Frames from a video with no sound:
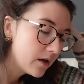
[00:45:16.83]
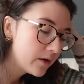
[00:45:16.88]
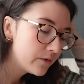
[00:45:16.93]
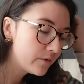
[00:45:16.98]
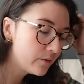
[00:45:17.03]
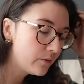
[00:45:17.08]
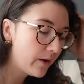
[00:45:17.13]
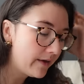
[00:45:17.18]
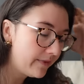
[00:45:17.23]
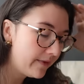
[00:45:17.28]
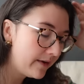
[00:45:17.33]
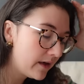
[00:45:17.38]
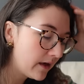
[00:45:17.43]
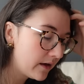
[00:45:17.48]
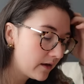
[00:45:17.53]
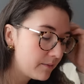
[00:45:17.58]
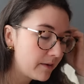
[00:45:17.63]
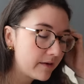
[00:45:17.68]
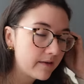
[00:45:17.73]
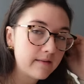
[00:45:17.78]
So I think I
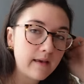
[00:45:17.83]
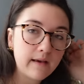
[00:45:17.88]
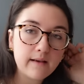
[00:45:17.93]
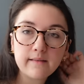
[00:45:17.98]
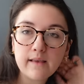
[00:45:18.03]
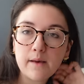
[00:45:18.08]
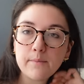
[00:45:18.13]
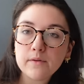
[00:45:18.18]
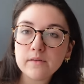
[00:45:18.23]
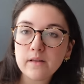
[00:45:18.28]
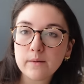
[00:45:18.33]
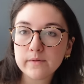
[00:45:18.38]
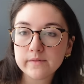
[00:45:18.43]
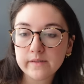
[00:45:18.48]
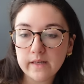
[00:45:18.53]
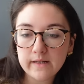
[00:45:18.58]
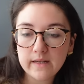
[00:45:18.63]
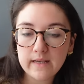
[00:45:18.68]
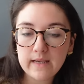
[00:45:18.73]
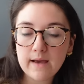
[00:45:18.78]
can make the second sample on Double
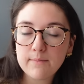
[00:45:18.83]
Sunday.